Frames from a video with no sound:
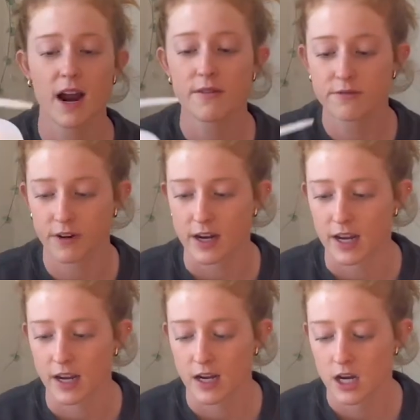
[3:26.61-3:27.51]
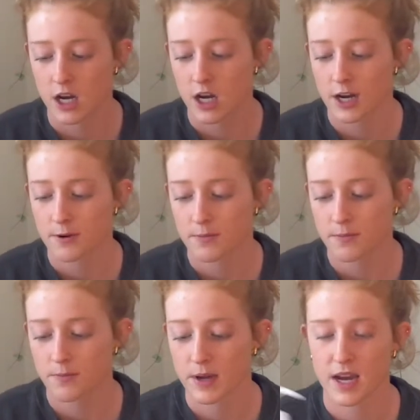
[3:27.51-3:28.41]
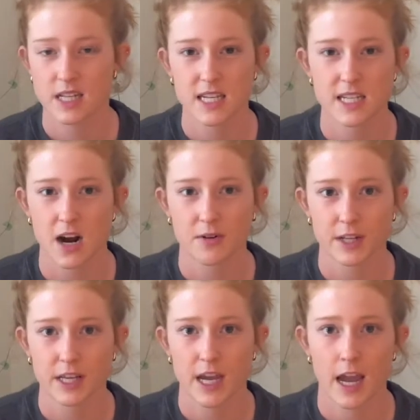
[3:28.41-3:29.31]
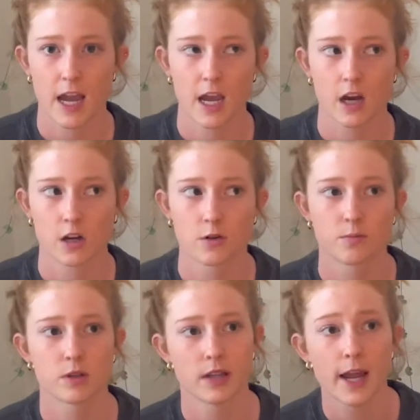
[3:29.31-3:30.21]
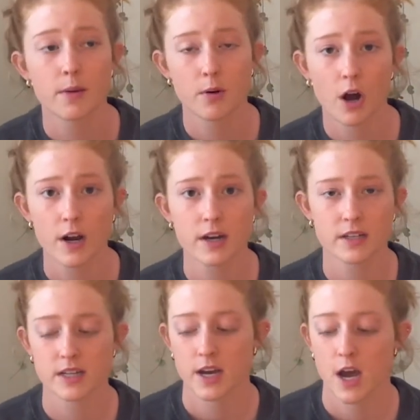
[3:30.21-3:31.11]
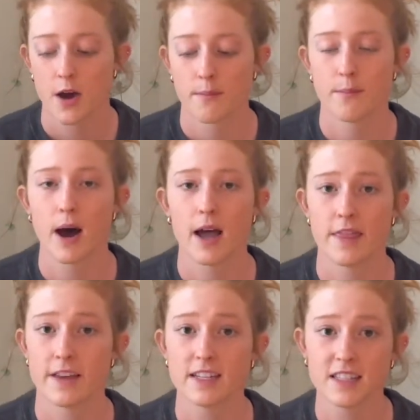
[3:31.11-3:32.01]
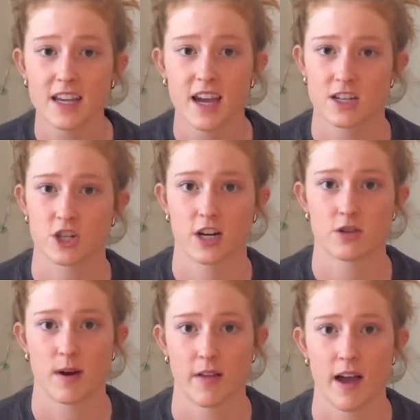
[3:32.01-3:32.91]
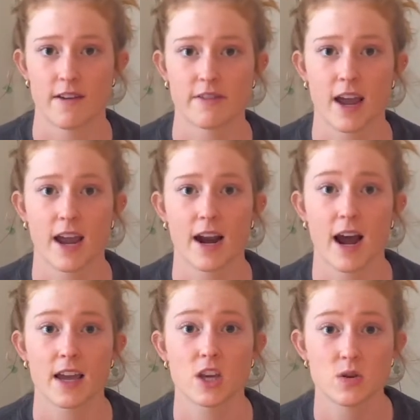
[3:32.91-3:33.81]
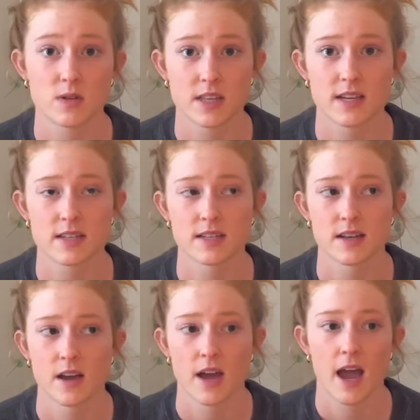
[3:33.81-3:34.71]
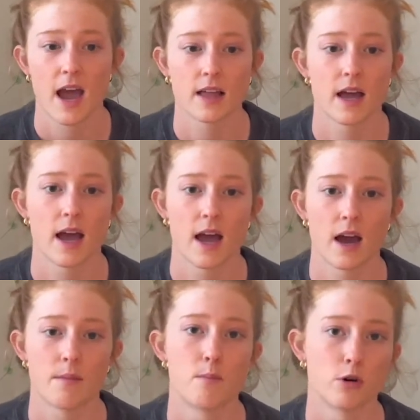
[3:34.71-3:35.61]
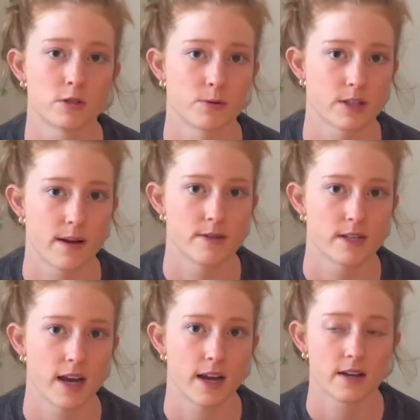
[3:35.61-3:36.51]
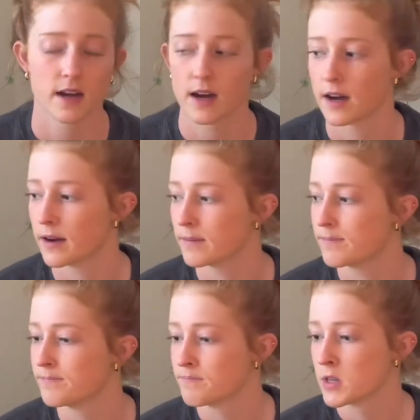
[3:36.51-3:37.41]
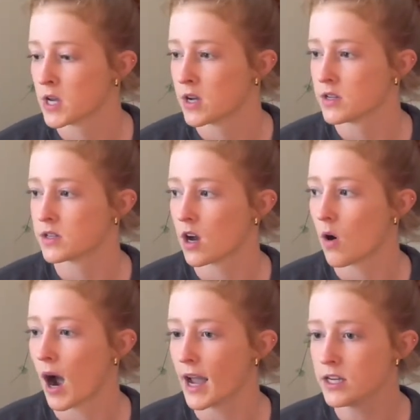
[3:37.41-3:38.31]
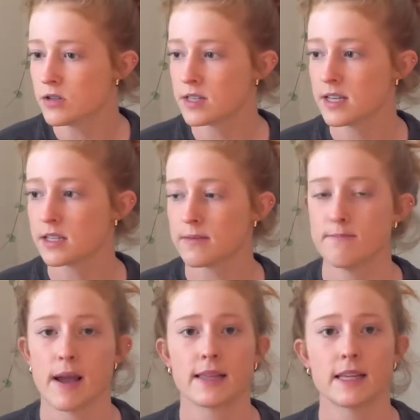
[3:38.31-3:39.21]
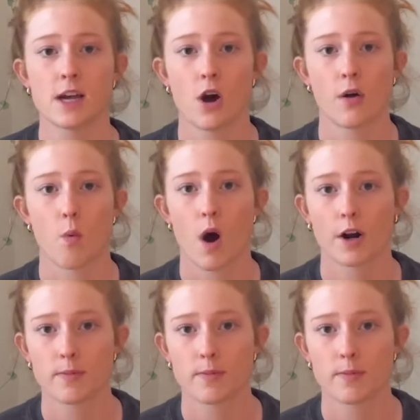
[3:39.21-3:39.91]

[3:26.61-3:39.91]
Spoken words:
of funny because it's not really a plant product, but this thing has changed my life and I use this multiple times a day. So I use this mainly on water